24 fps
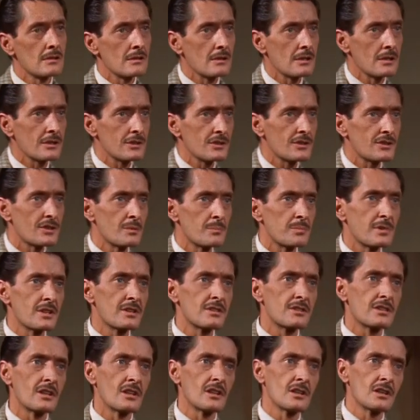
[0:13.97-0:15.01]
I should simply
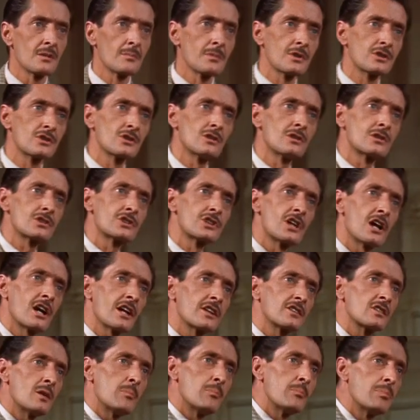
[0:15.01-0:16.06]
tell them that you're
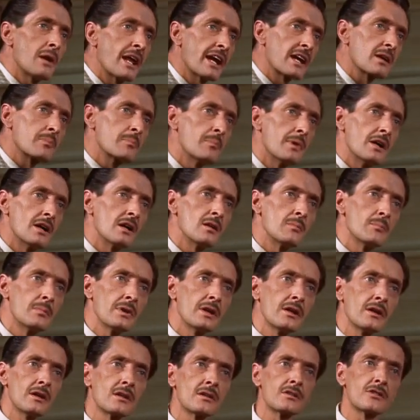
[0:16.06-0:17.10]
trying to blackmail
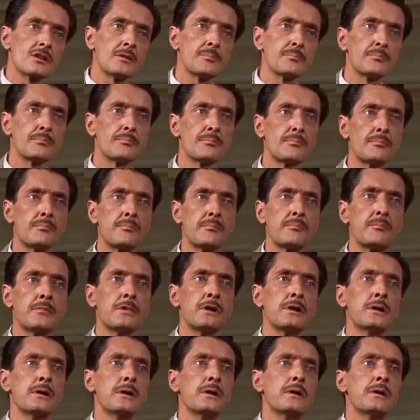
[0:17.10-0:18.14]
me into...
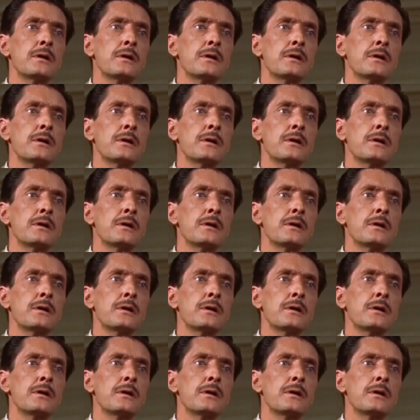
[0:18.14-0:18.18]
Into?